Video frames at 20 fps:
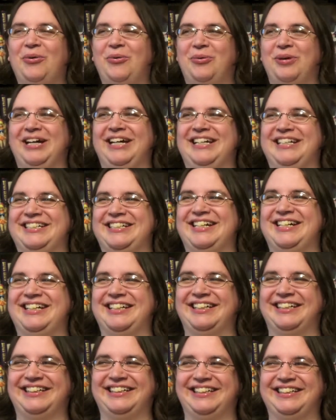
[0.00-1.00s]
which,
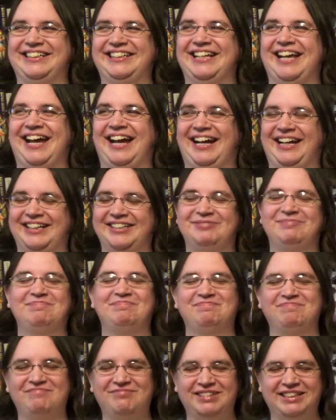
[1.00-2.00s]
yeah,
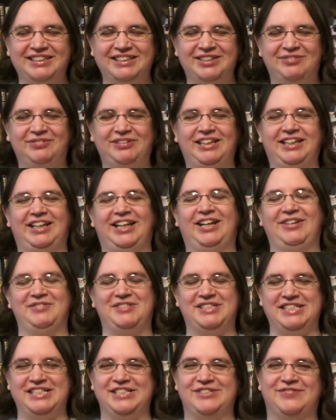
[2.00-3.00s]
definitely a lot of
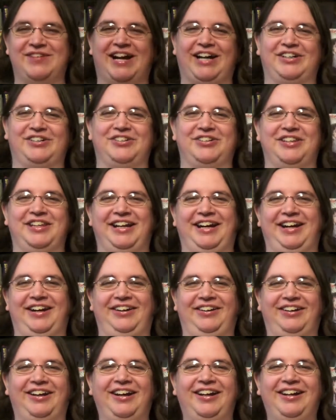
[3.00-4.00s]
cheese factor
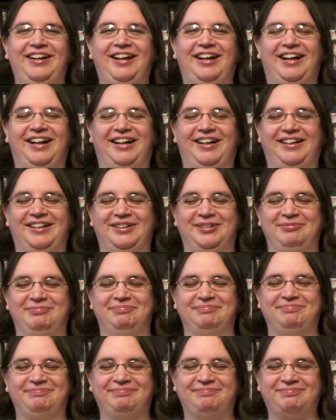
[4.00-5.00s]
there.
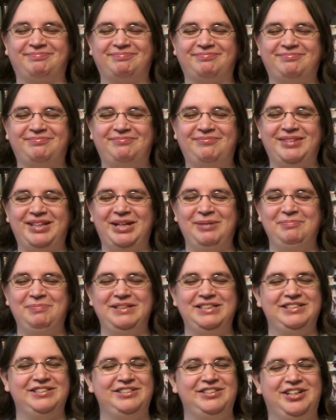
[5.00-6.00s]

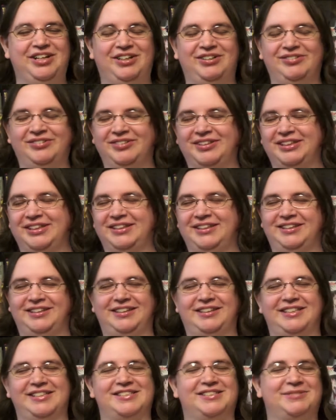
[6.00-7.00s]
But, you know,
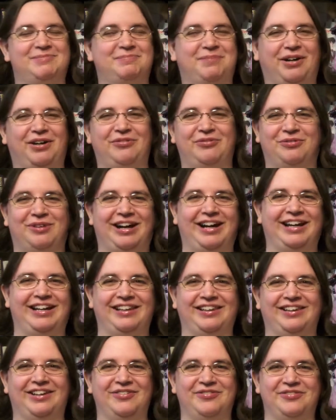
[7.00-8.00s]
that's part of why I
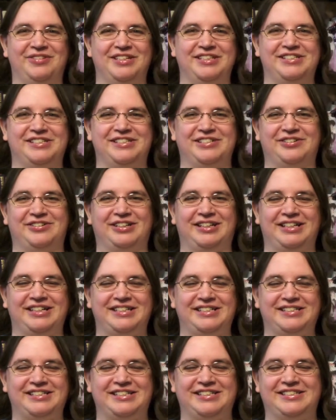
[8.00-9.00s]
love this
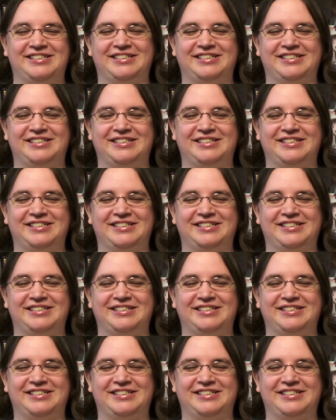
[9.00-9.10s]
series.